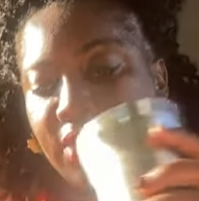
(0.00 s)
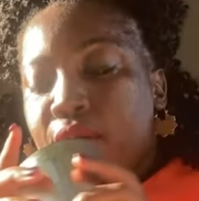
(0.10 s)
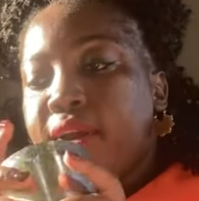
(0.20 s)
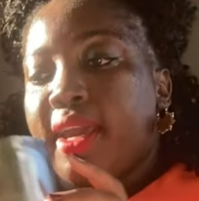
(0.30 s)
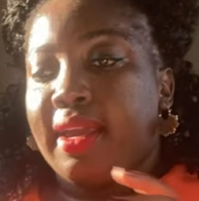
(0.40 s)

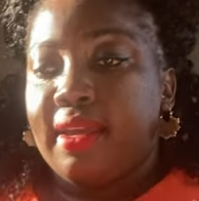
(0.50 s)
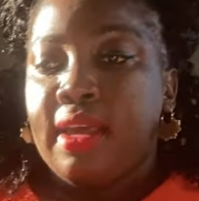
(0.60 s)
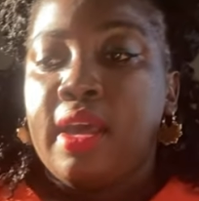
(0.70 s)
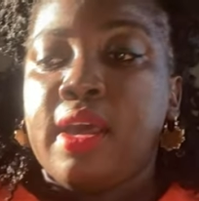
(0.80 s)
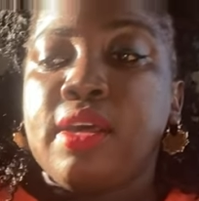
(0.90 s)
Okay,
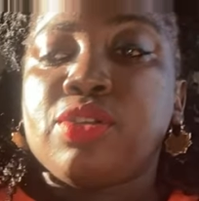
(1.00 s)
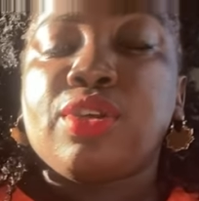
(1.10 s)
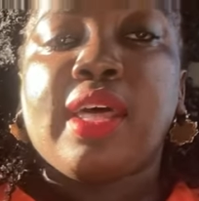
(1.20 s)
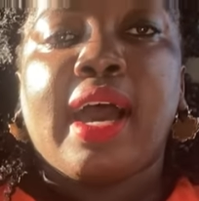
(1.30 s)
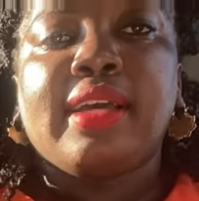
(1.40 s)
so
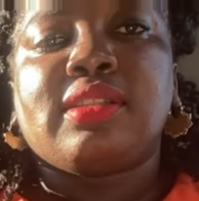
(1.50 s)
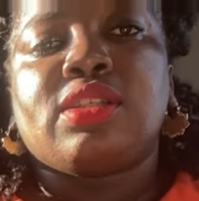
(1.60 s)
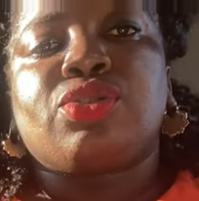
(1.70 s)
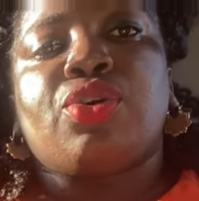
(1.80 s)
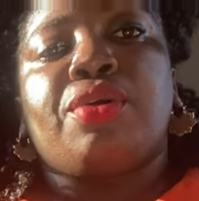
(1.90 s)
the ice
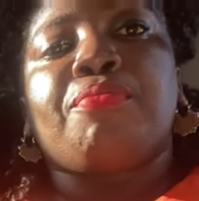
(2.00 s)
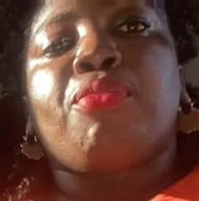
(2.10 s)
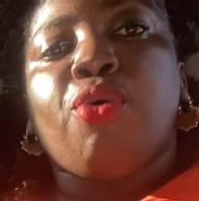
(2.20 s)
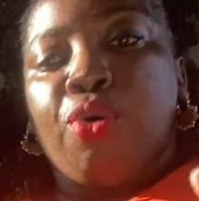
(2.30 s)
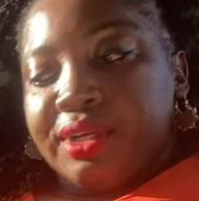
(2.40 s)
is so
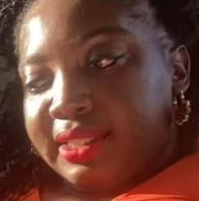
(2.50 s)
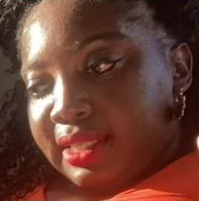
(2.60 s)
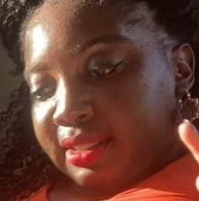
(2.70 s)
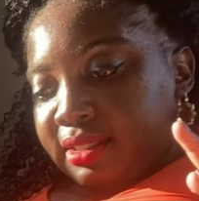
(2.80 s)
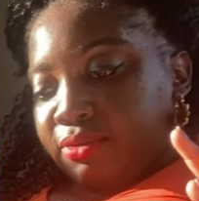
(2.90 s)

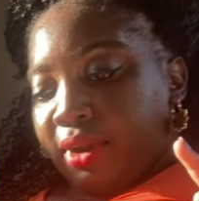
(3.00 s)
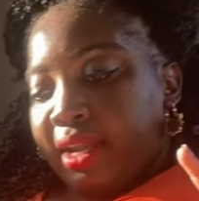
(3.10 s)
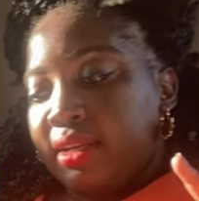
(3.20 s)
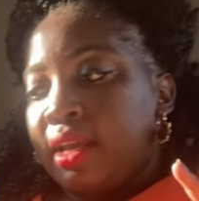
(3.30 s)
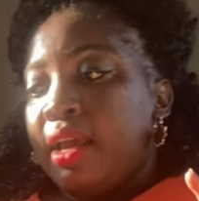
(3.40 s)
important, right?